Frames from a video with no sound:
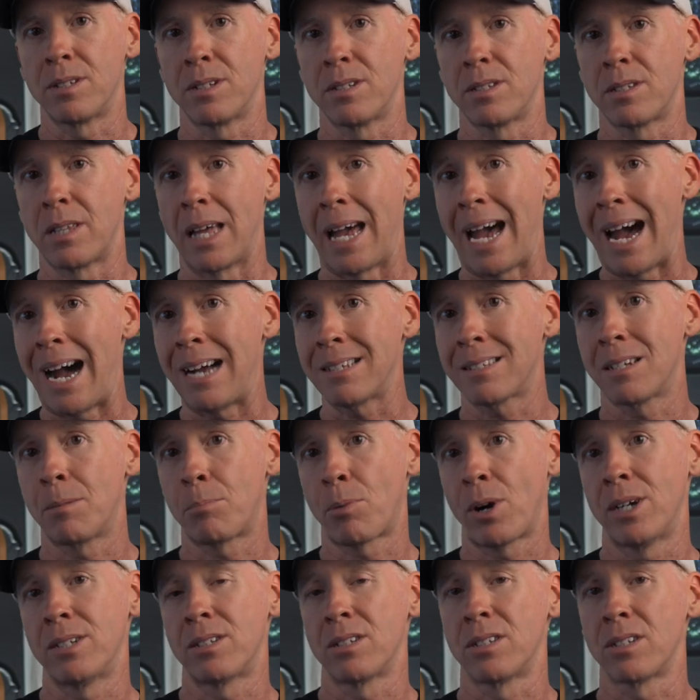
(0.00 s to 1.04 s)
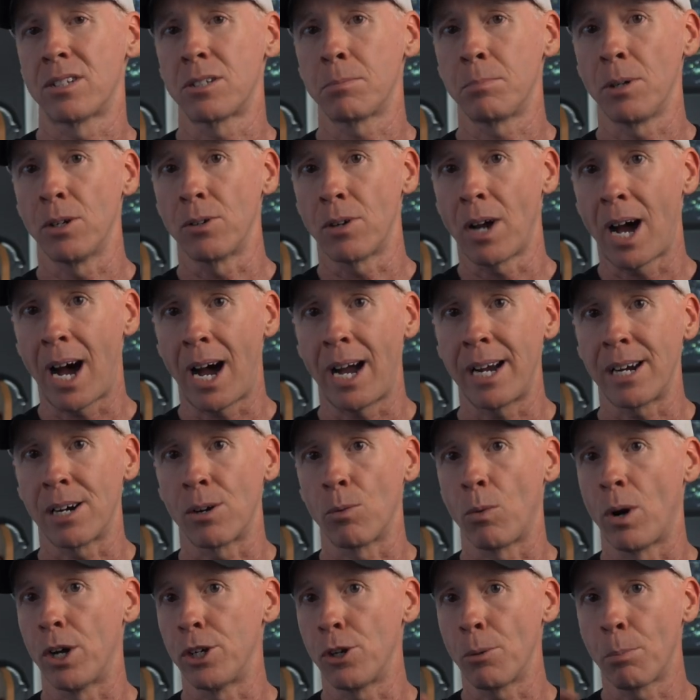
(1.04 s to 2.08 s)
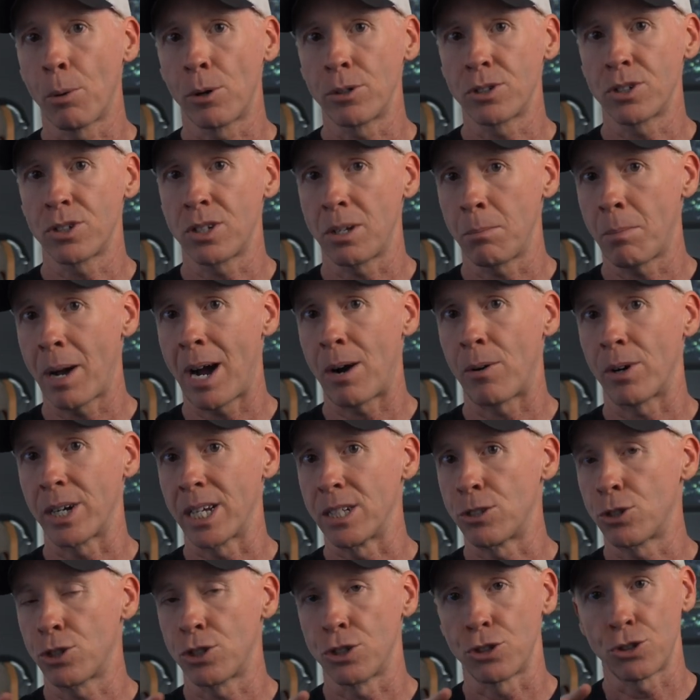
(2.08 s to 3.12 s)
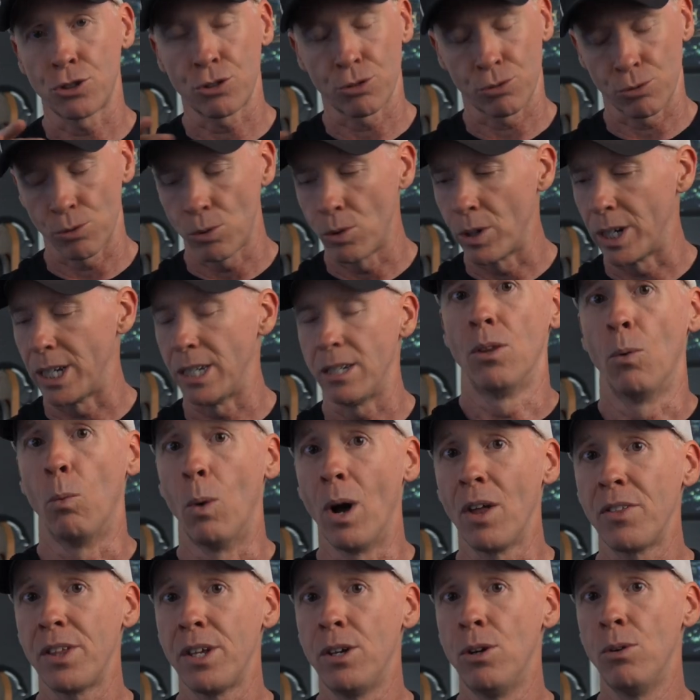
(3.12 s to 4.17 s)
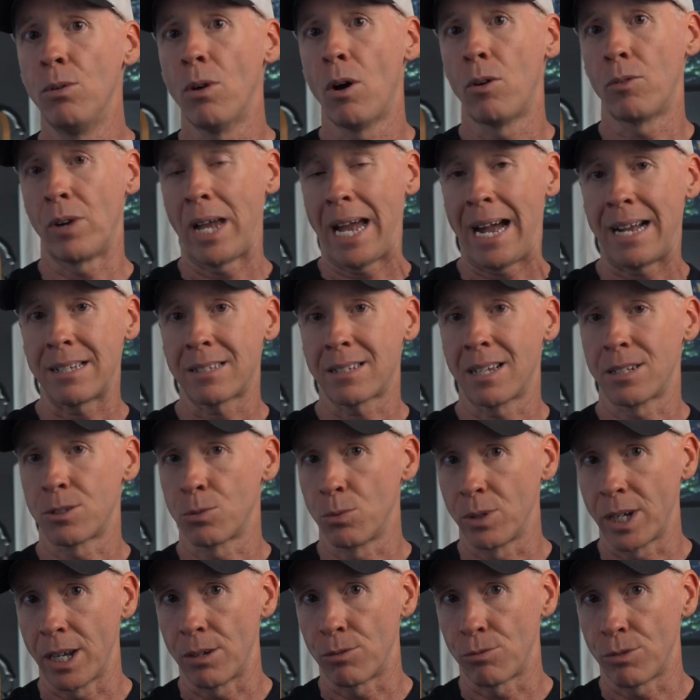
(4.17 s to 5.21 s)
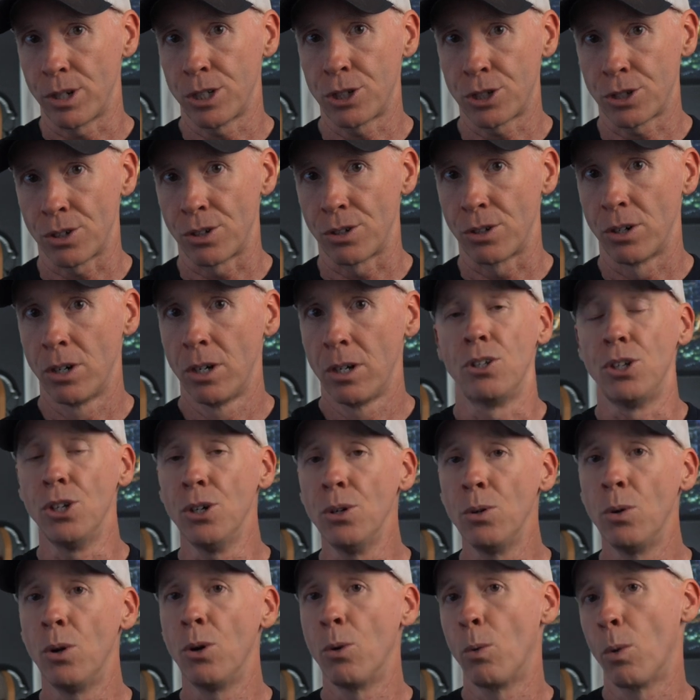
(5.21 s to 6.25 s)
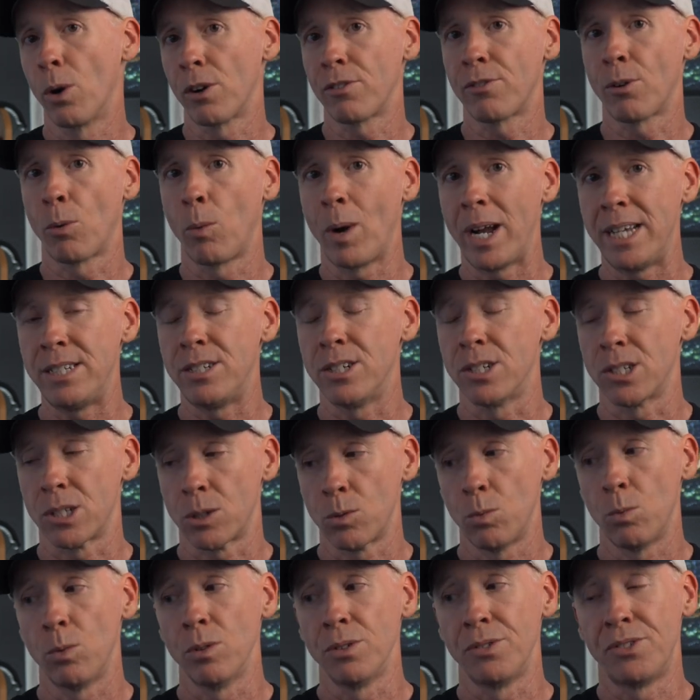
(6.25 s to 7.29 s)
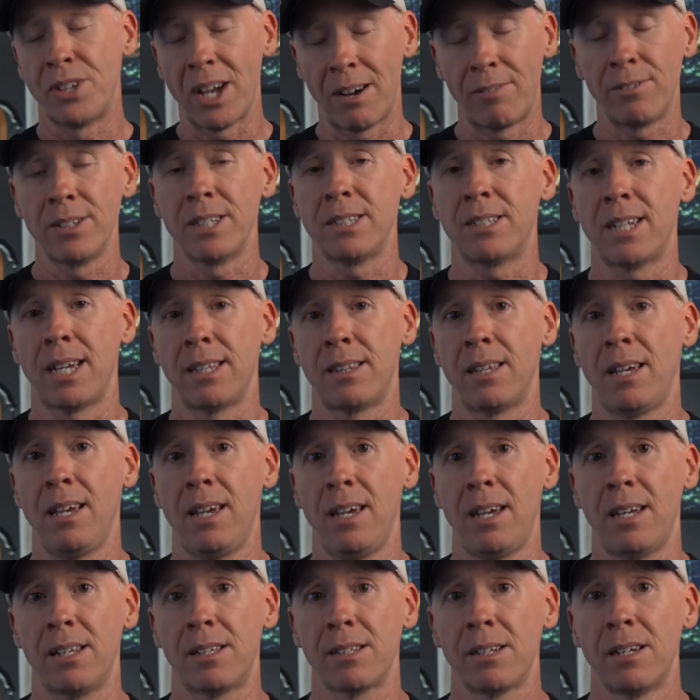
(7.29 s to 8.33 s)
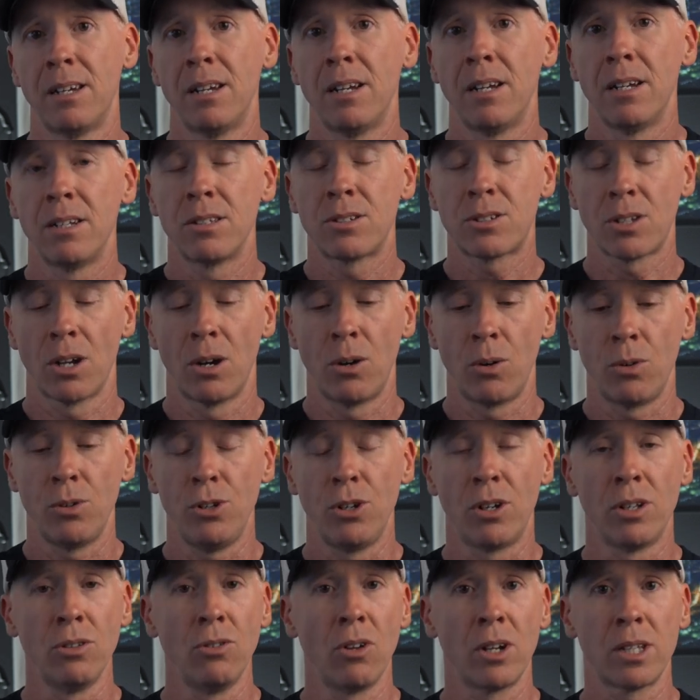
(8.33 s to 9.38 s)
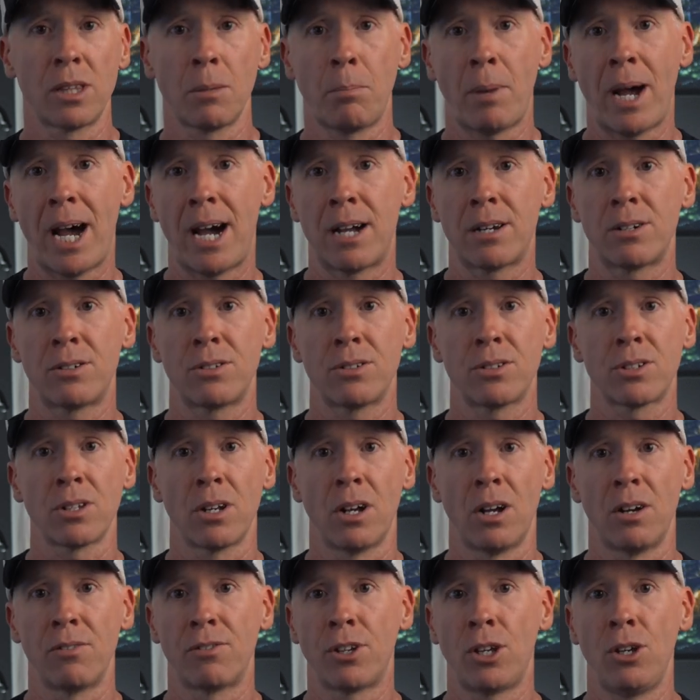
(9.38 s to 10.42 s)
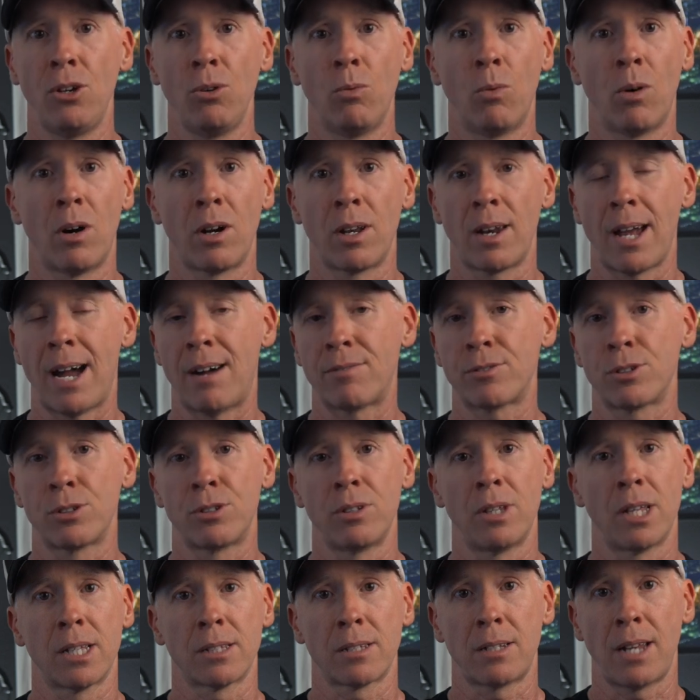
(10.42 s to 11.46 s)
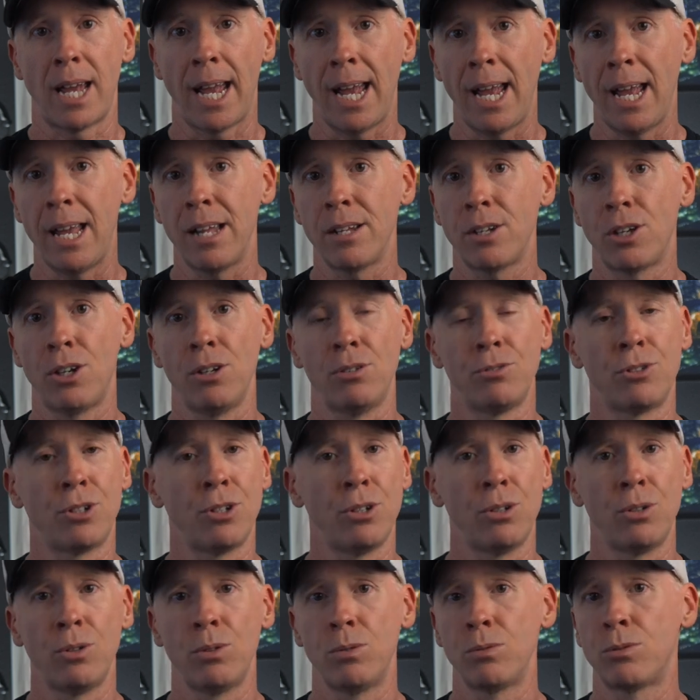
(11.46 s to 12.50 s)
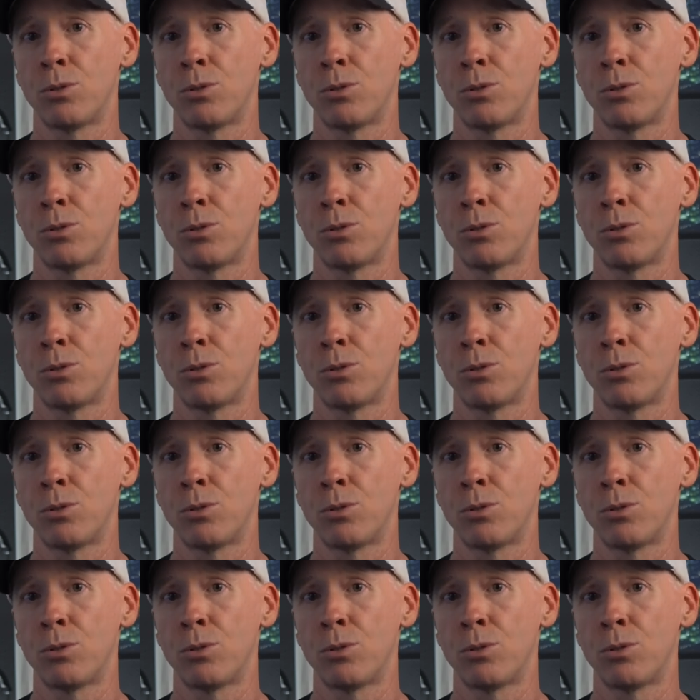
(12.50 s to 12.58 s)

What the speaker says: is that asset prices explode higher while your purchasing power gets destroyed. The wealthy who own assets will get richer. You who work for wages will definitely take the hit. So you can look at the patterns of Q1 after 2008, Q2